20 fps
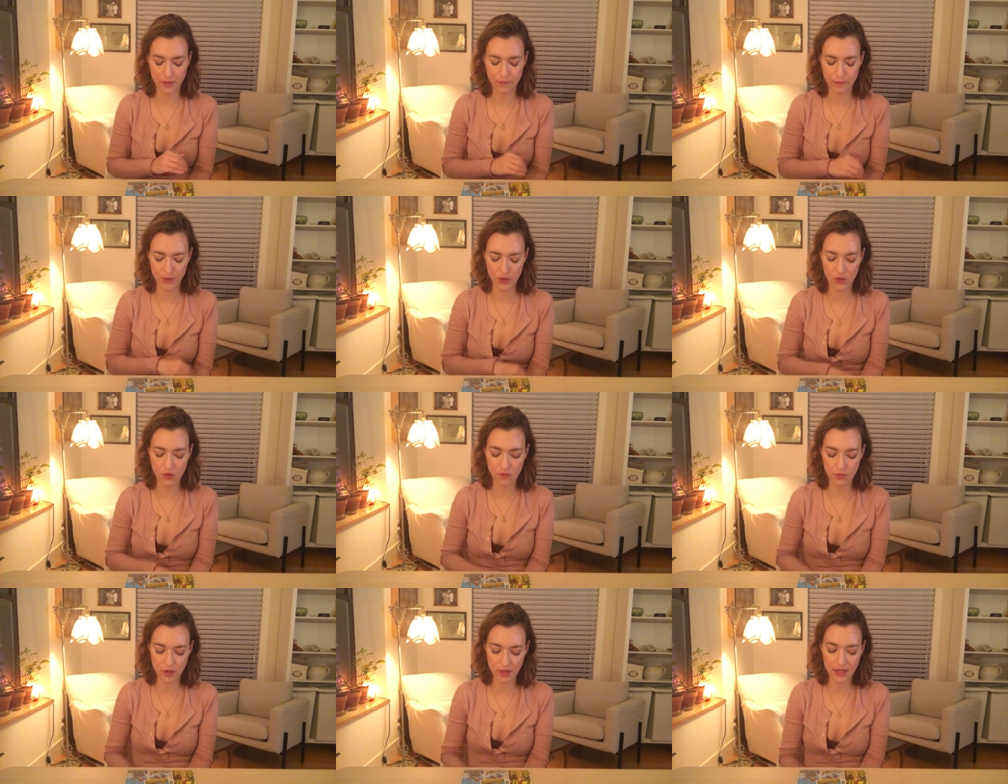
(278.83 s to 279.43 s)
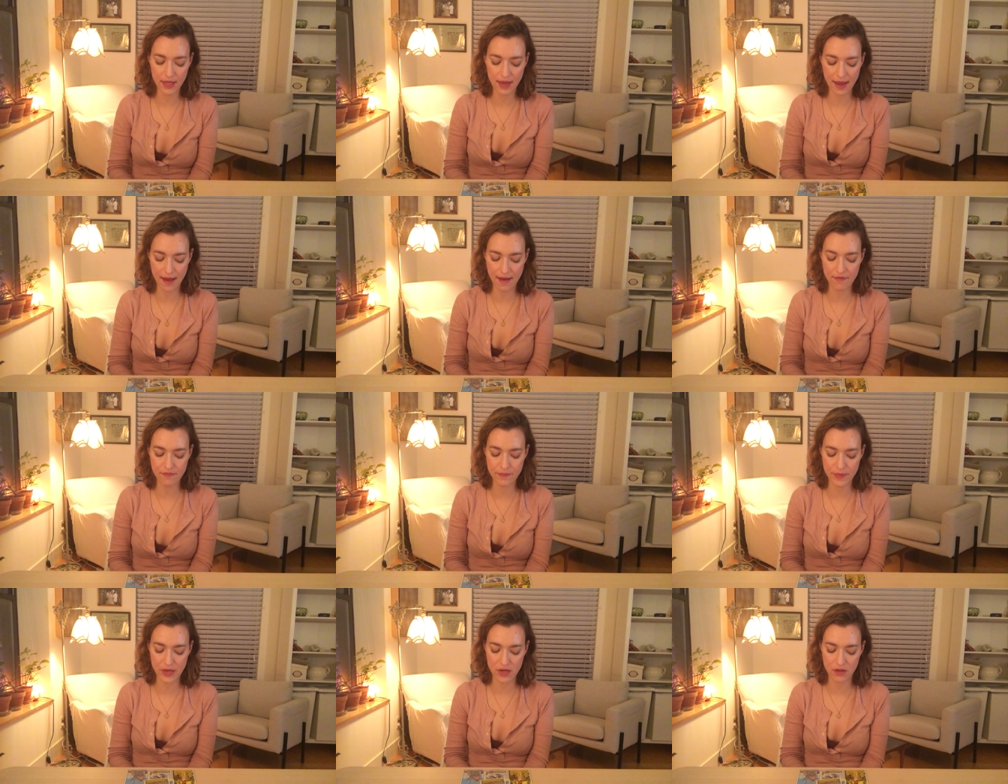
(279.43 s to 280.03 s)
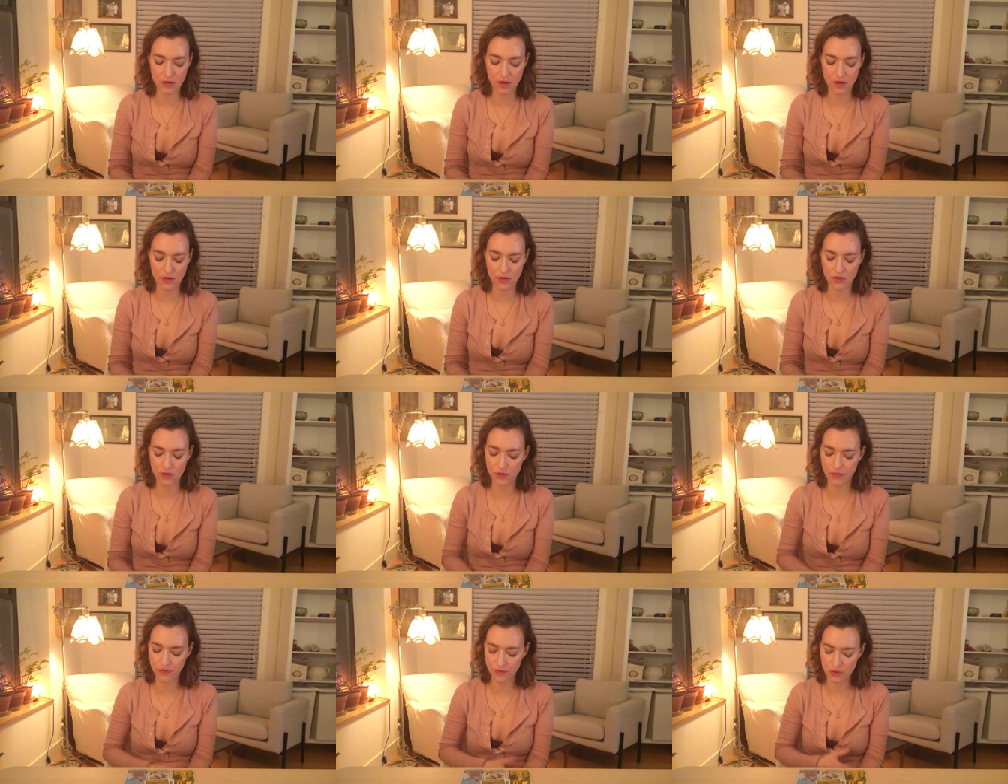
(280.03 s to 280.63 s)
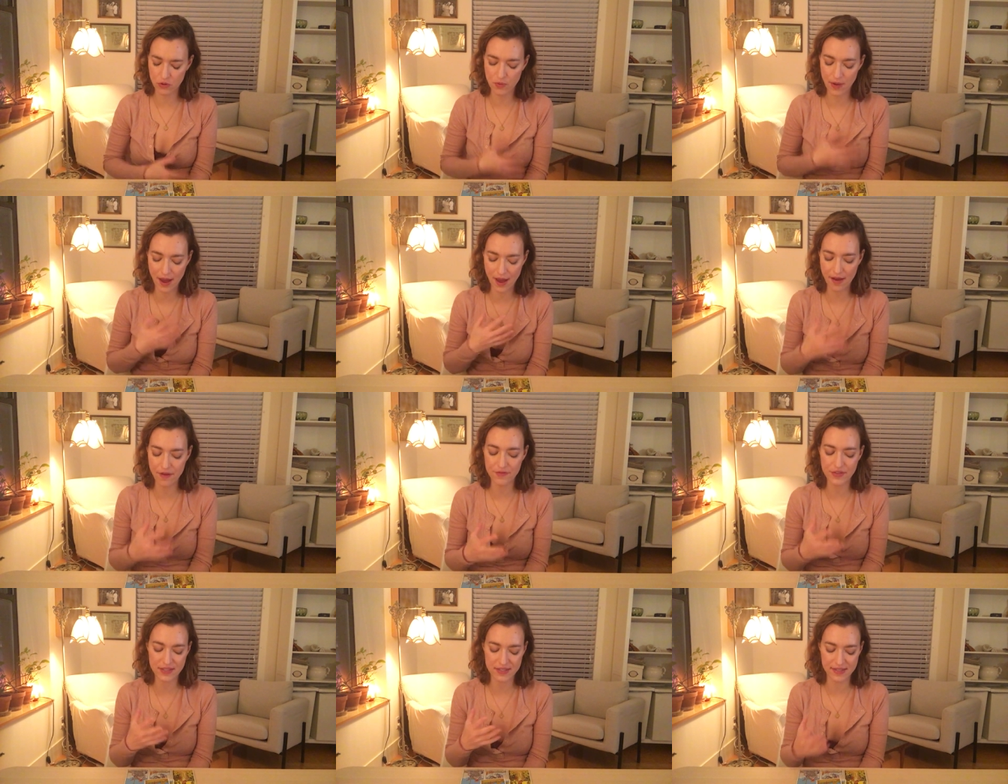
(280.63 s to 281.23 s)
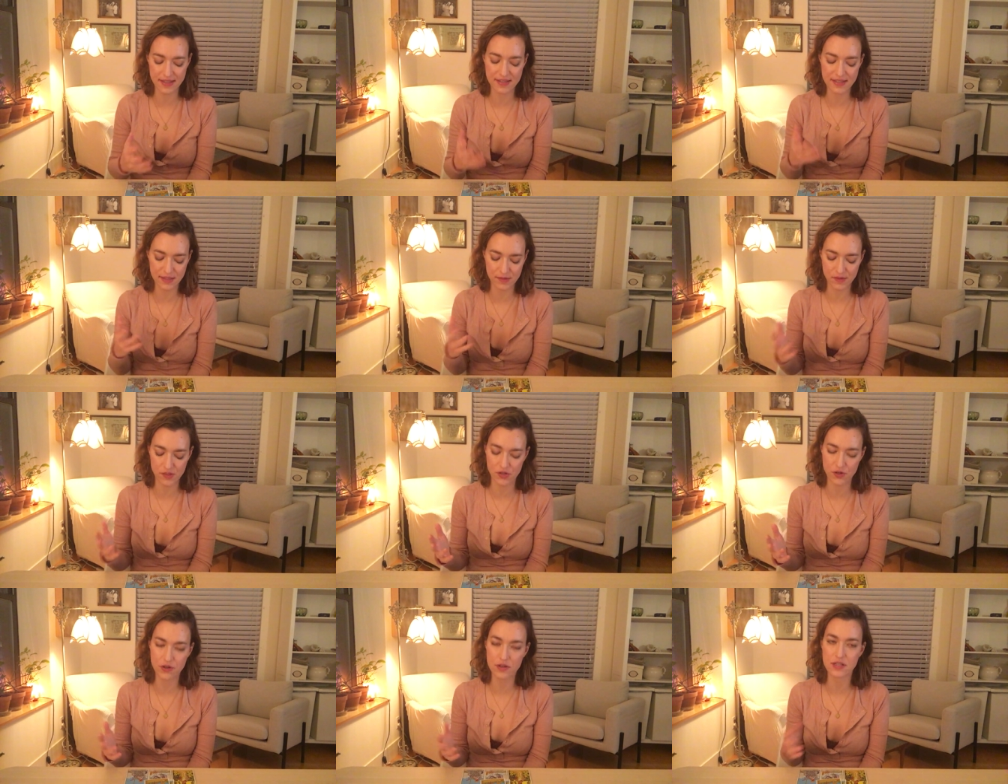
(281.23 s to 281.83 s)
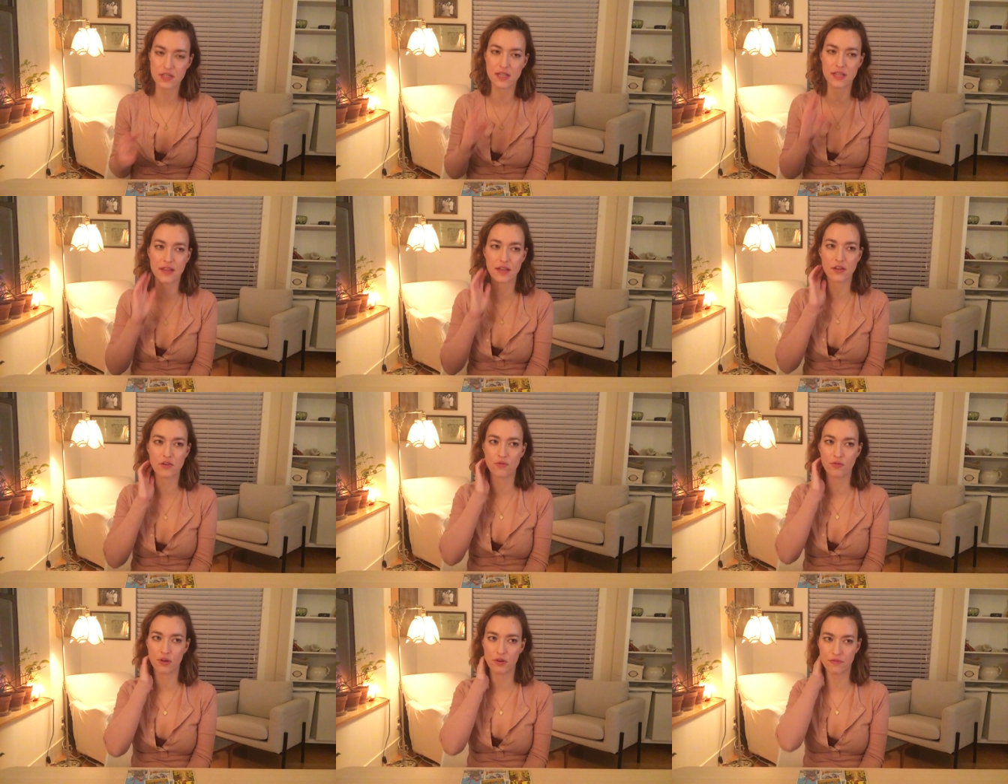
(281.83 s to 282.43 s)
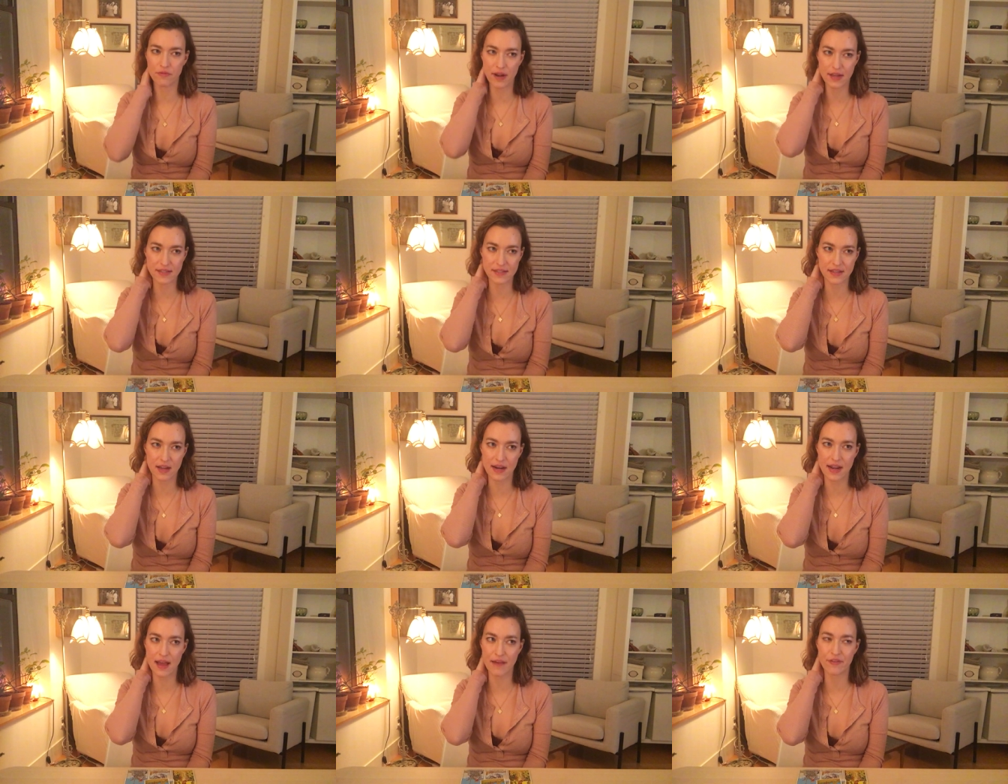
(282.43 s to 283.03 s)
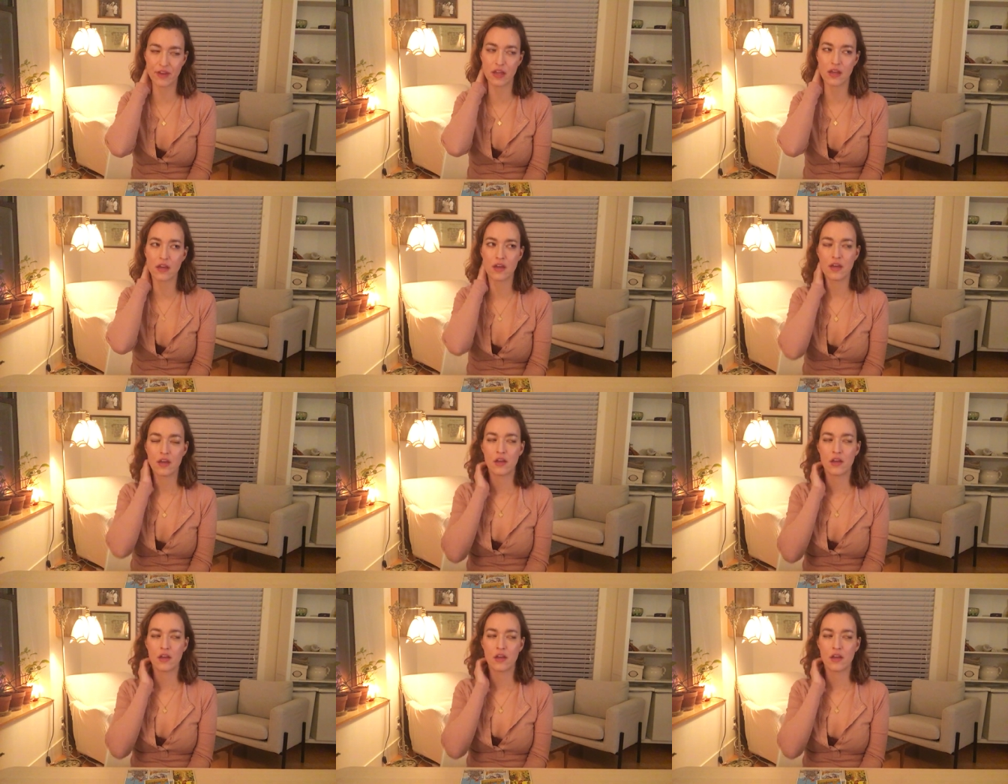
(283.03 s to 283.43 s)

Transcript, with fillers: but you really have been, you've, you have this sense of certainty that you can rest on, having,